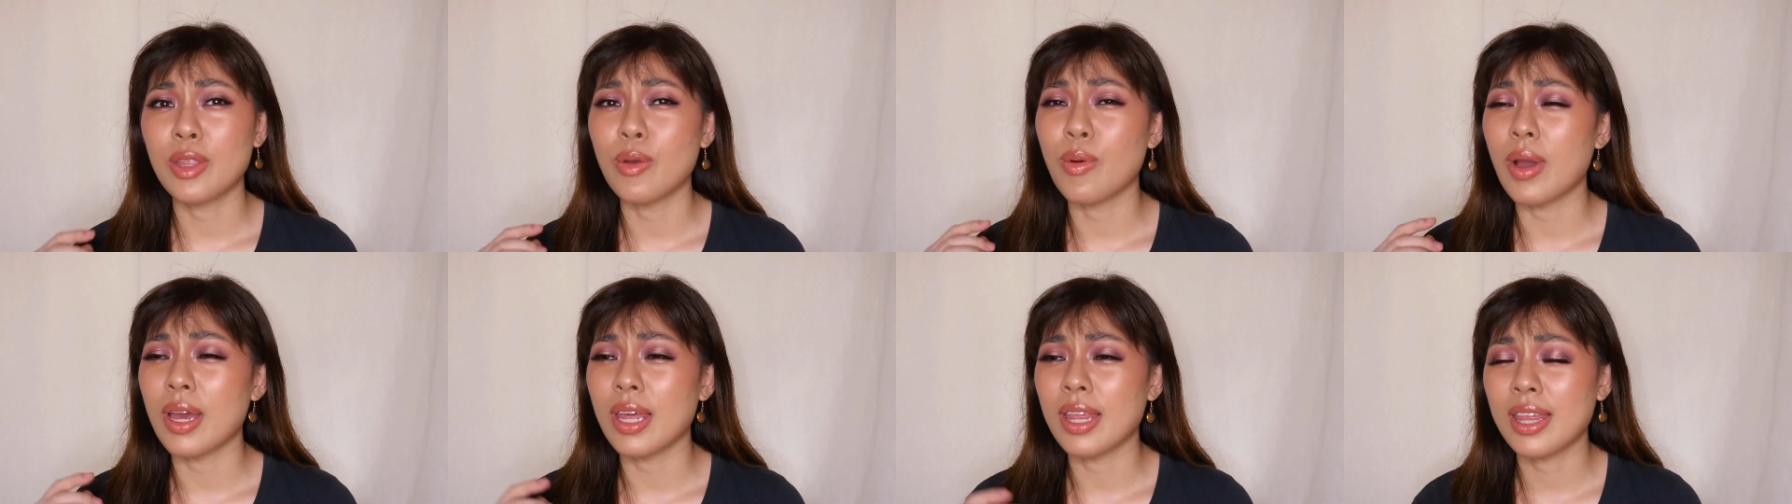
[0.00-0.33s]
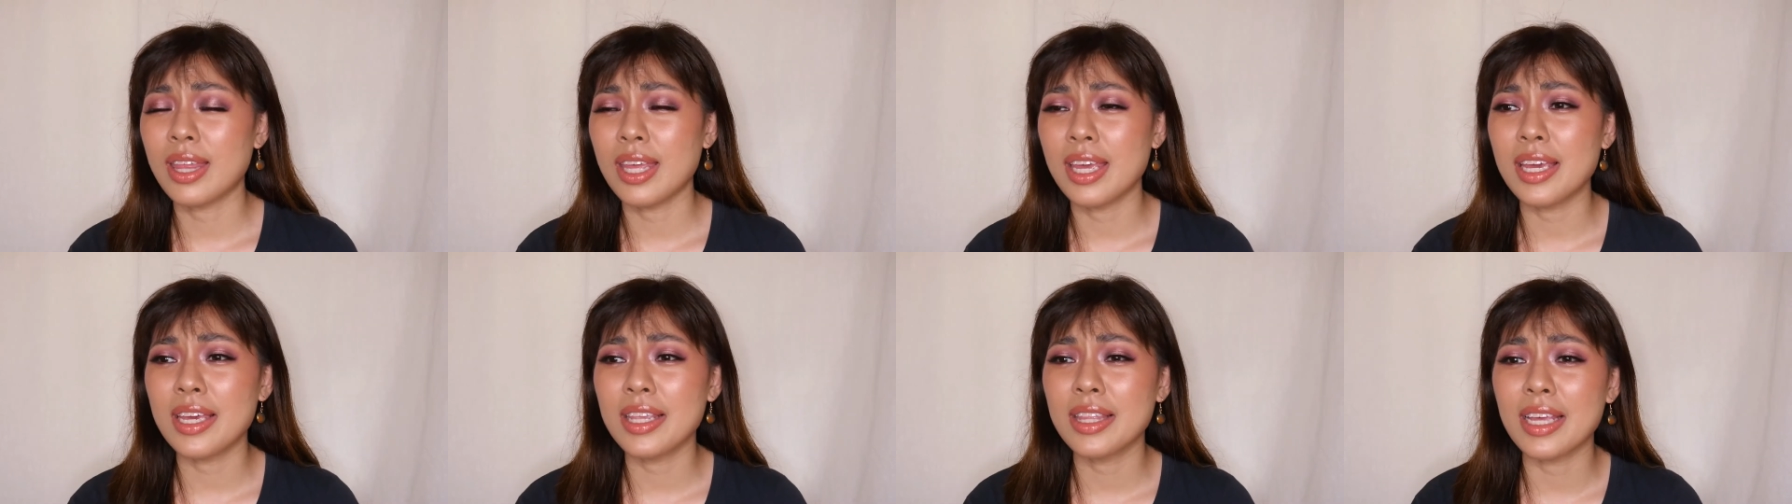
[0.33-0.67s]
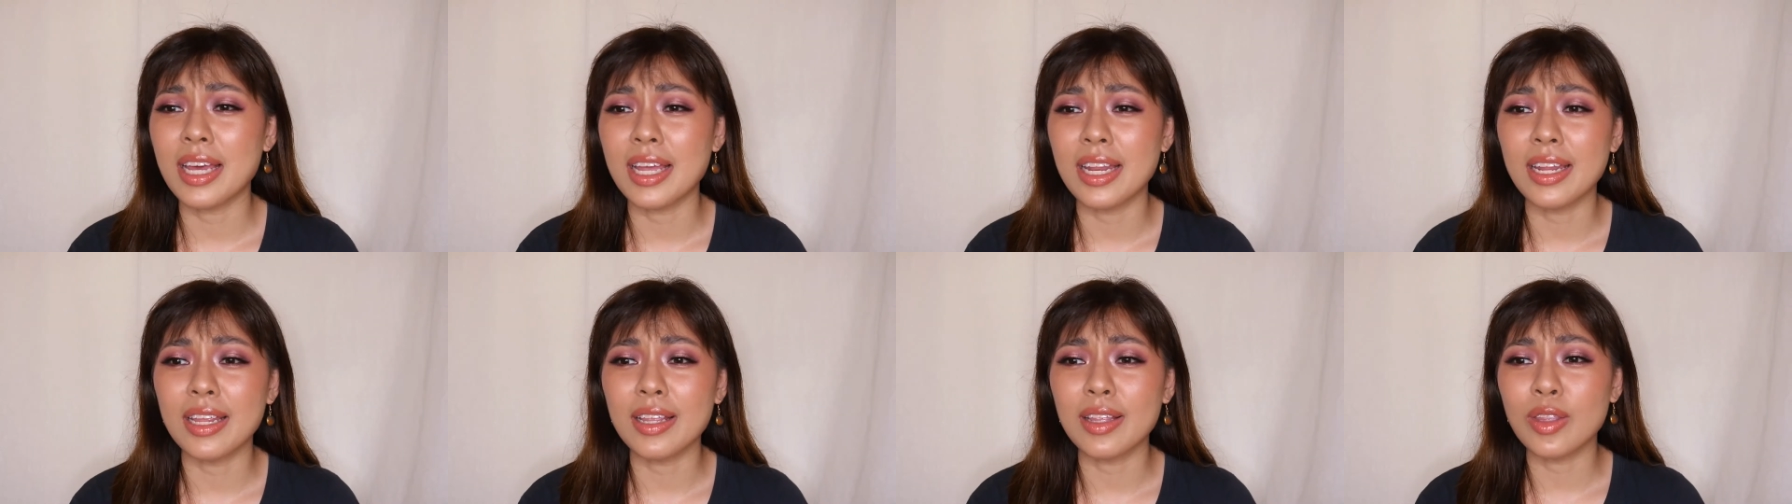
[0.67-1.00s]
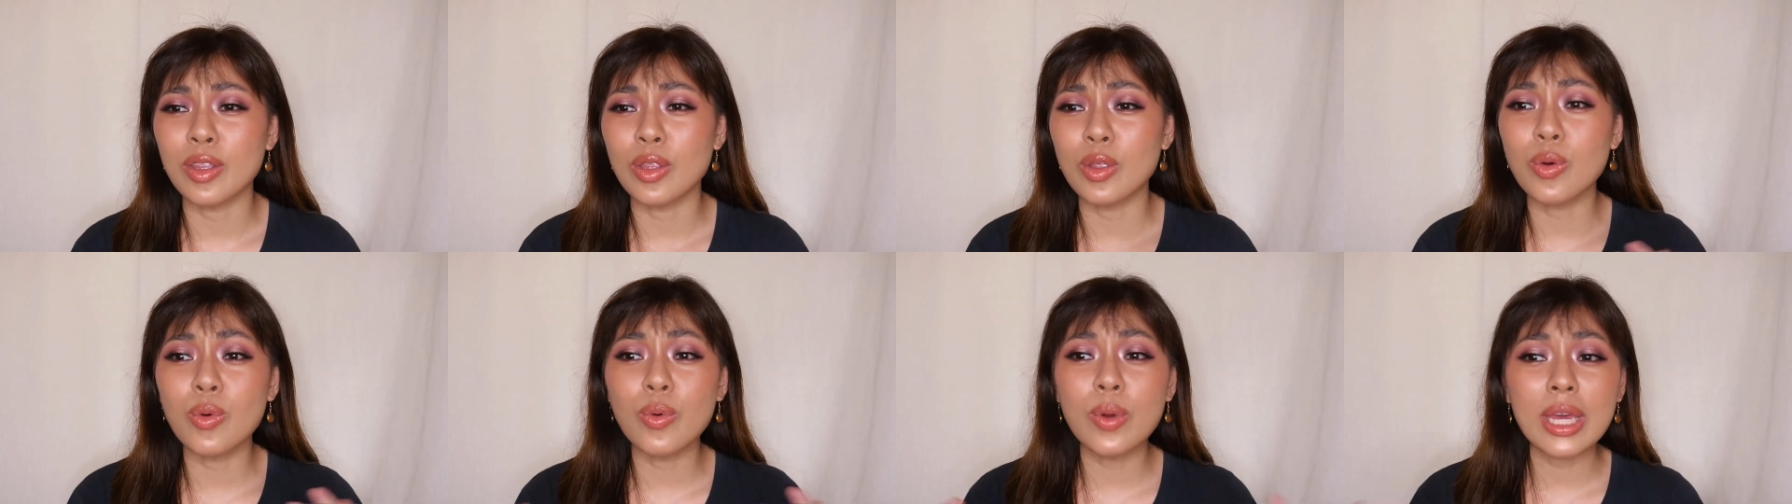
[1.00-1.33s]
we think that
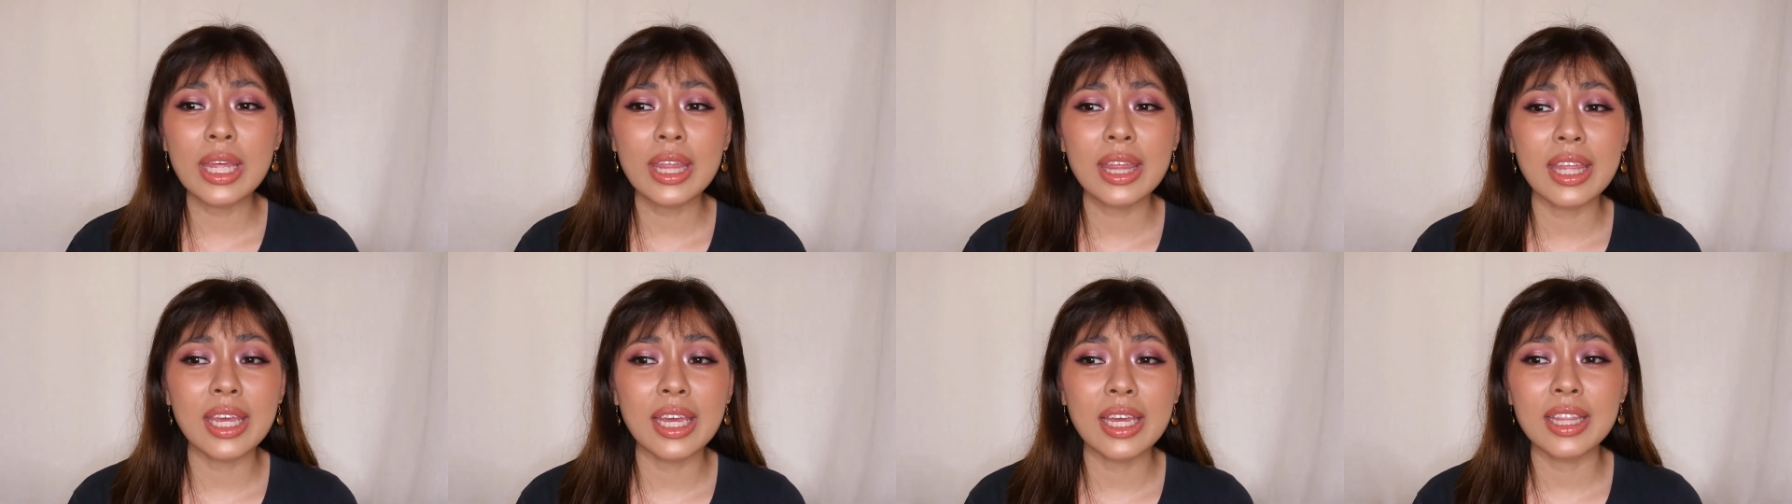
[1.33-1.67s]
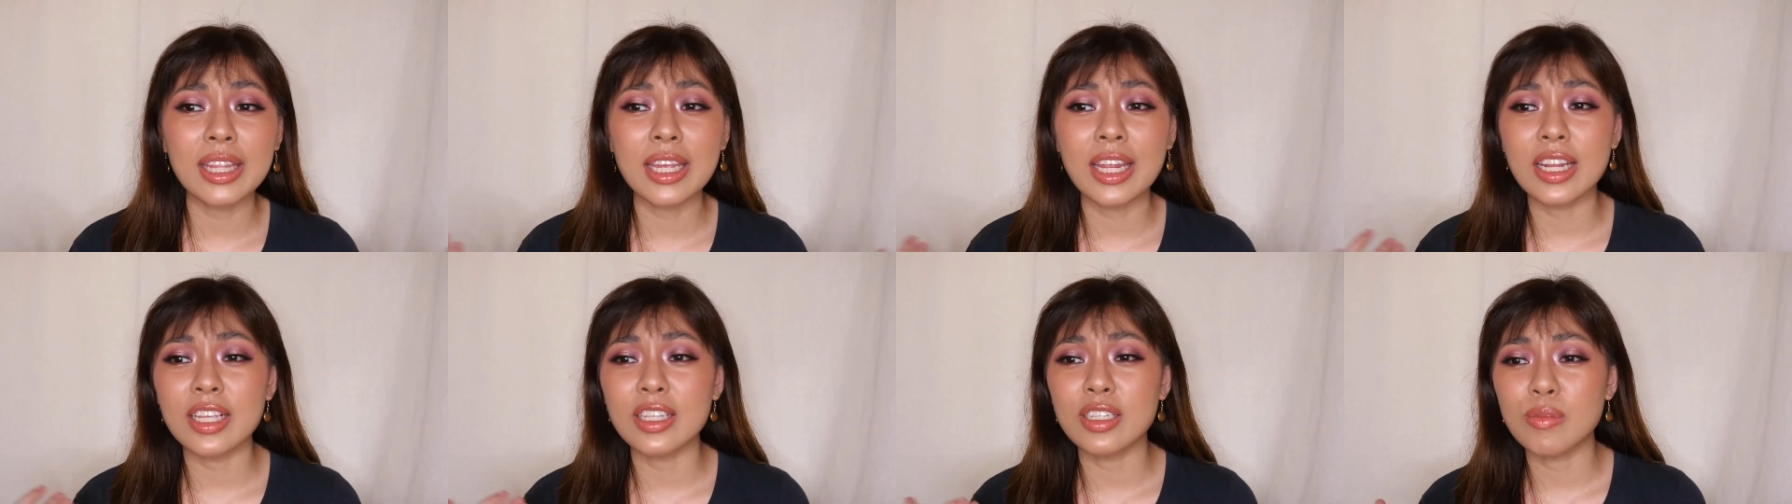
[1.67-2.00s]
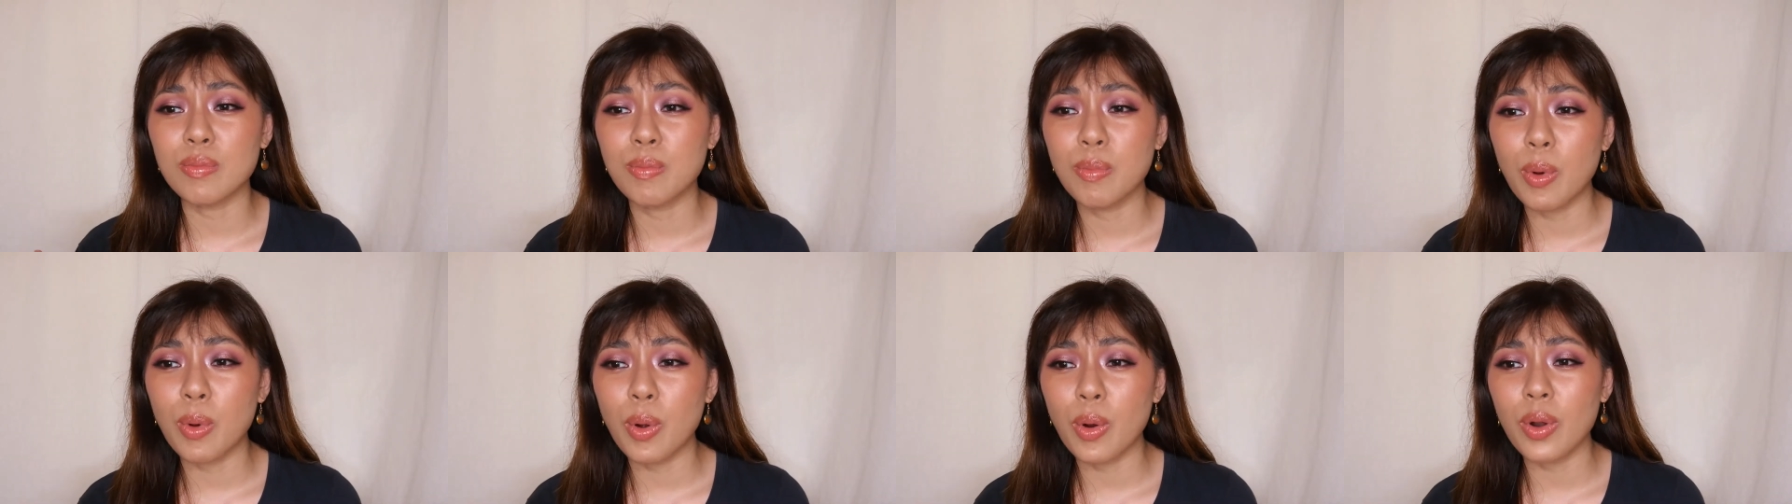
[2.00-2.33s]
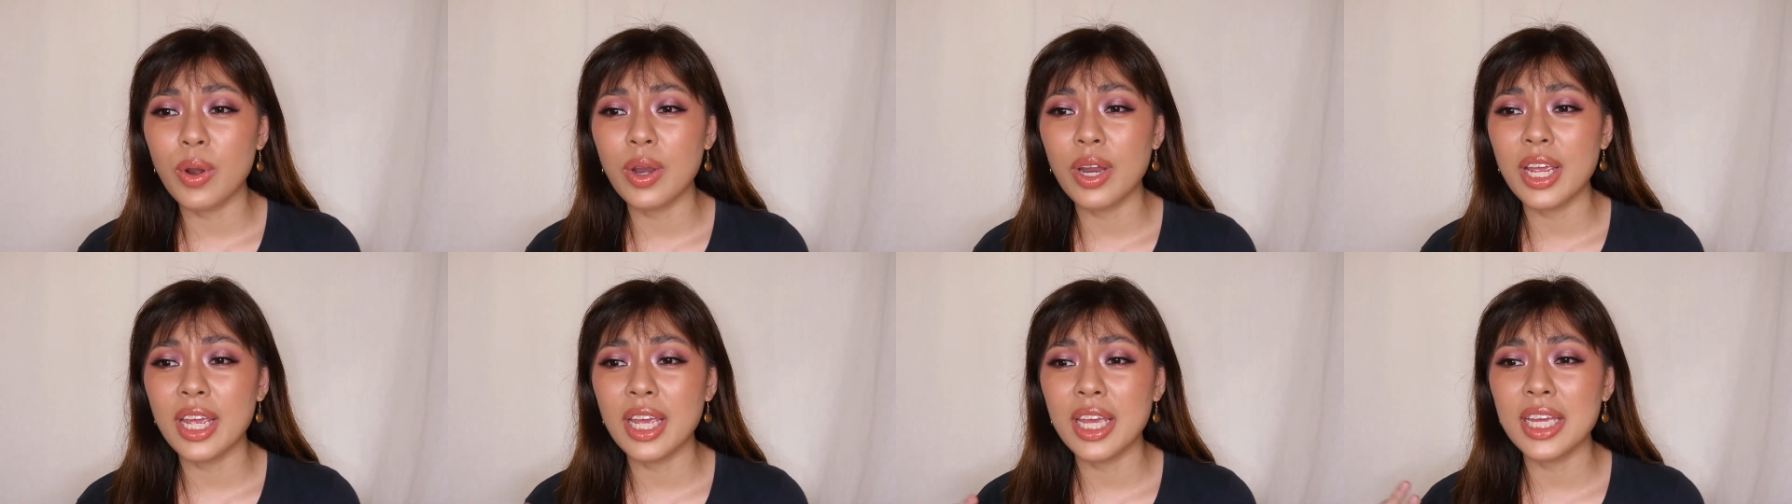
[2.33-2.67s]
it's
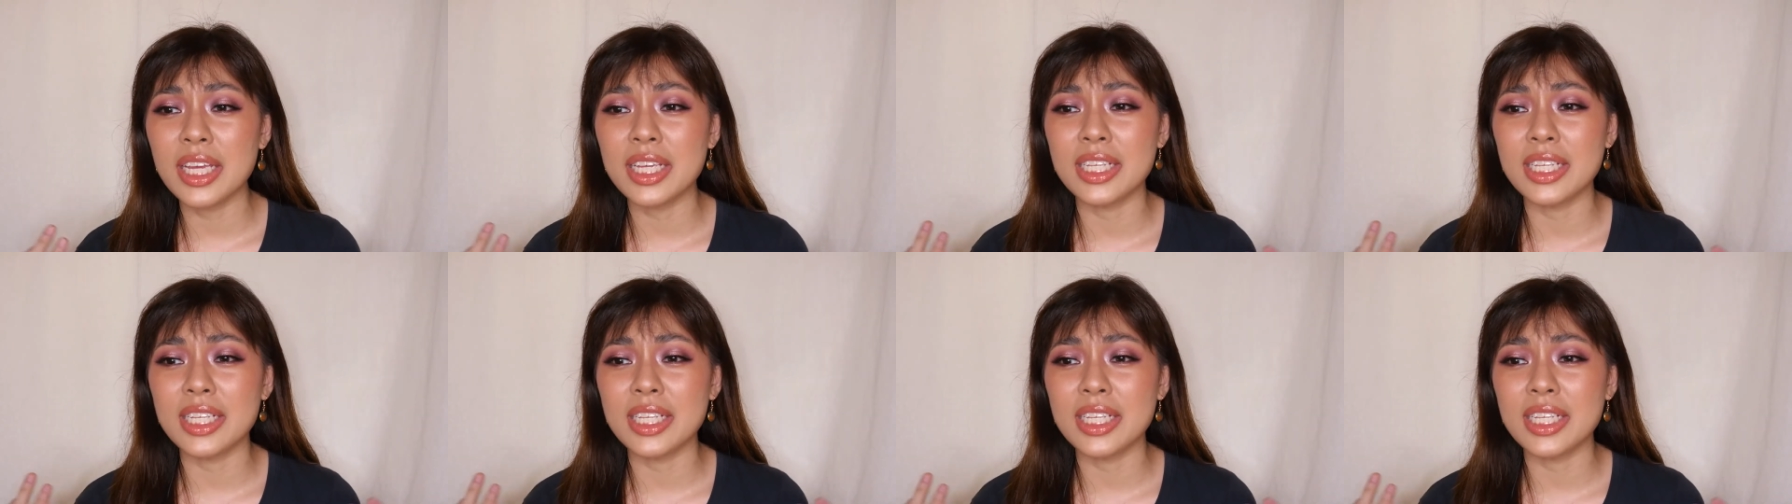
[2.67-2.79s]
boring?